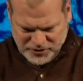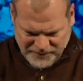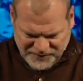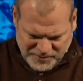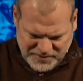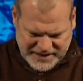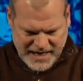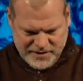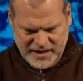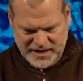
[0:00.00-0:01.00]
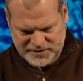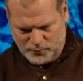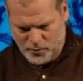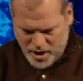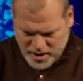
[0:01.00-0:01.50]
we try to fit them together. That
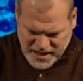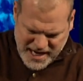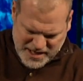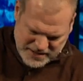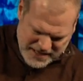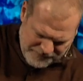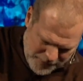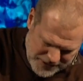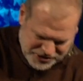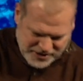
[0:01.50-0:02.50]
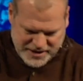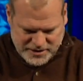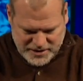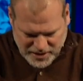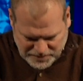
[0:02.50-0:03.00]
doesn't work. And you get
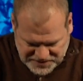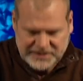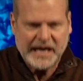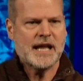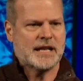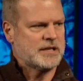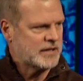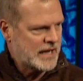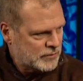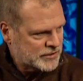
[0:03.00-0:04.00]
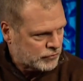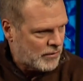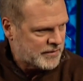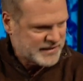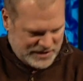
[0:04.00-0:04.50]
frustrated and you get upset and you're like, what's
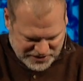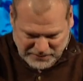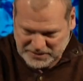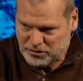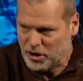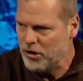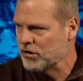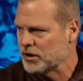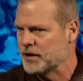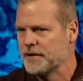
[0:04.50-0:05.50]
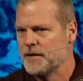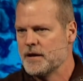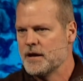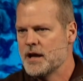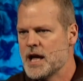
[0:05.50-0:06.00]
wrong with this? There's something wrong.
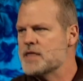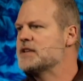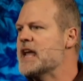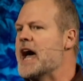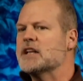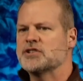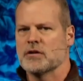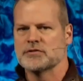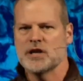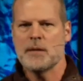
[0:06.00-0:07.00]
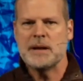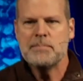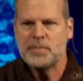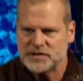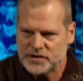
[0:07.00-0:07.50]
And then Dad shows up
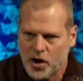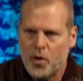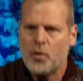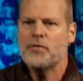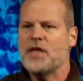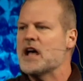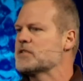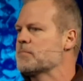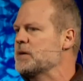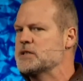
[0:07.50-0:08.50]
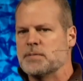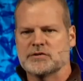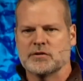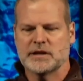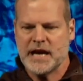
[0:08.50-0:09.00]
and he puts the whole thousand piece
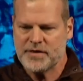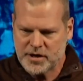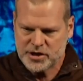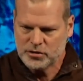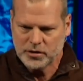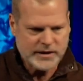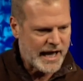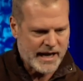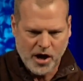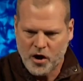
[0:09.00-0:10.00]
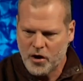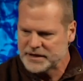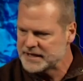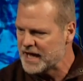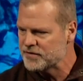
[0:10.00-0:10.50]
puzzle together. And you look at it
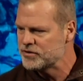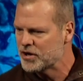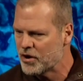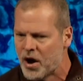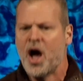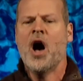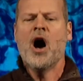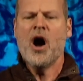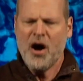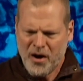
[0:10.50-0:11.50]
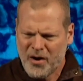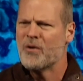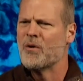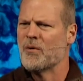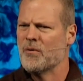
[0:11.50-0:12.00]
all together and you go,
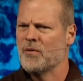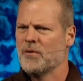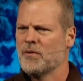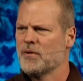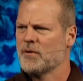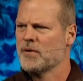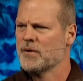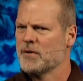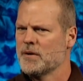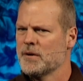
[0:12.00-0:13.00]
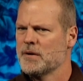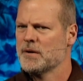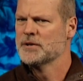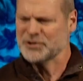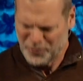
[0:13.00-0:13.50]
oh,
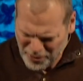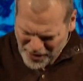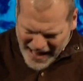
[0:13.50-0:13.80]
so